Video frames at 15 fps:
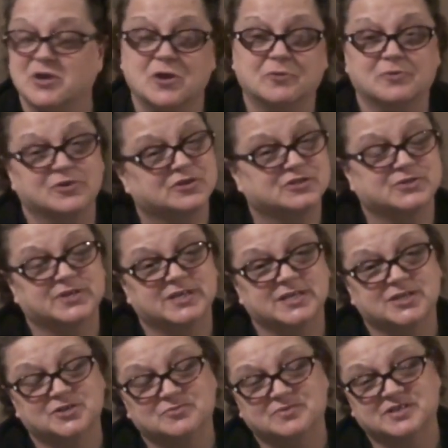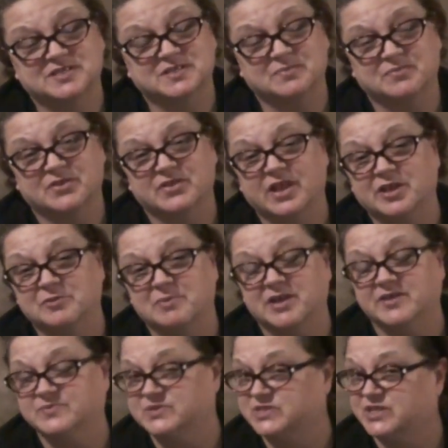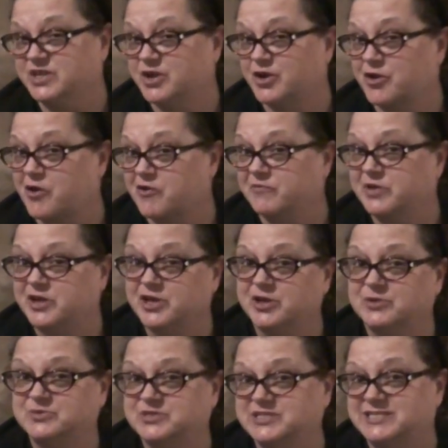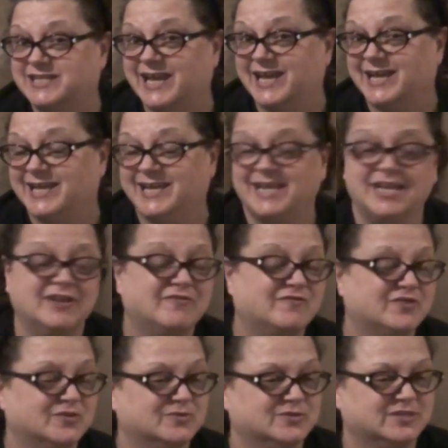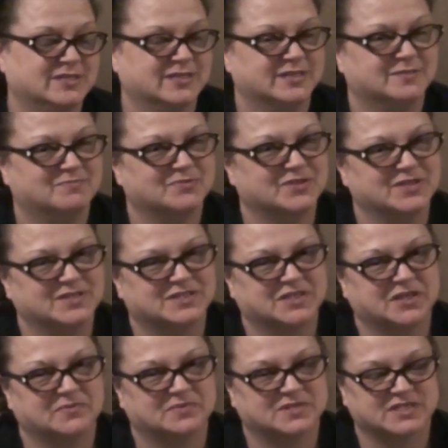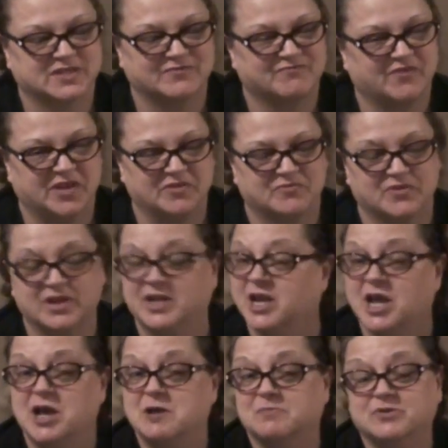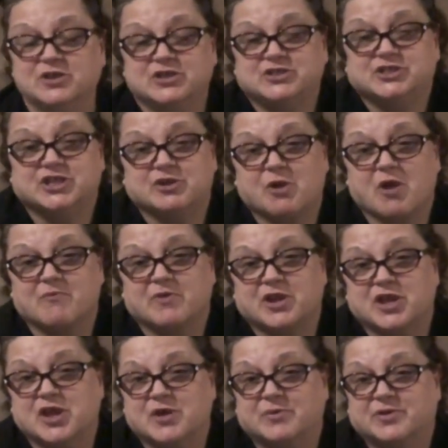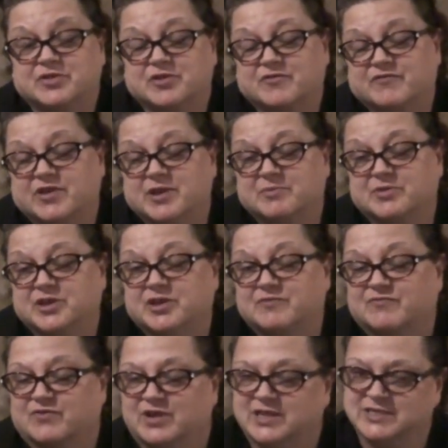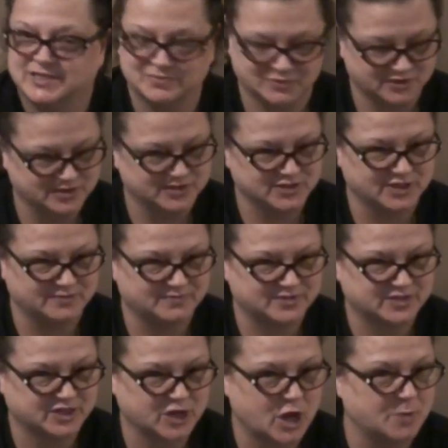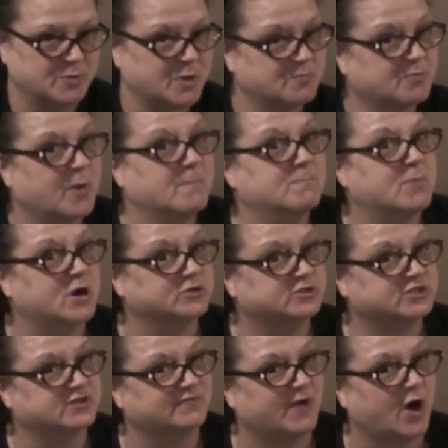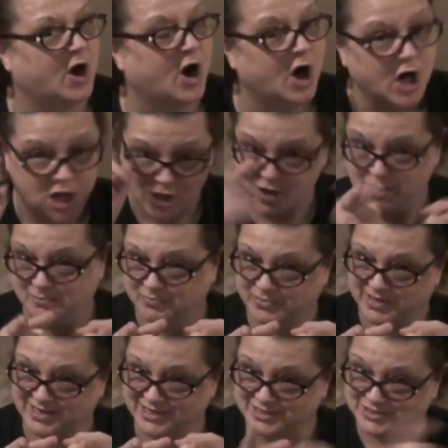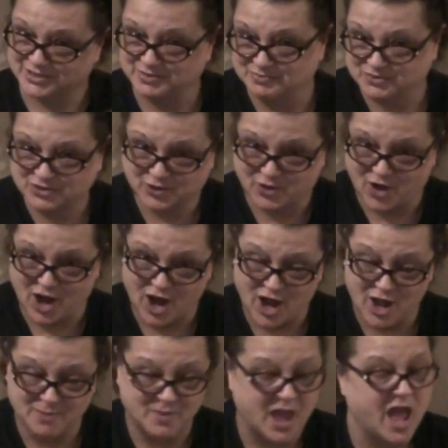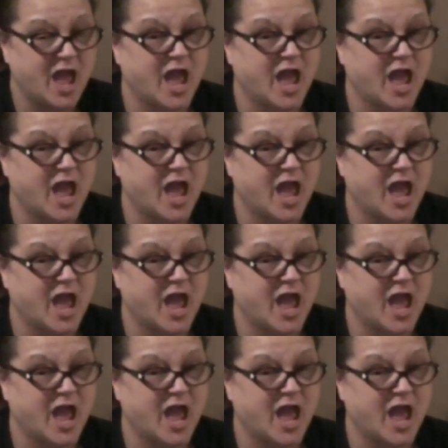We hope you enjoyed a little bit of something that you may have seen on our video today. If you did, please give us a favorite. Please share our video with your family and friends. Please leave us a comment. But most of all, please subscribe.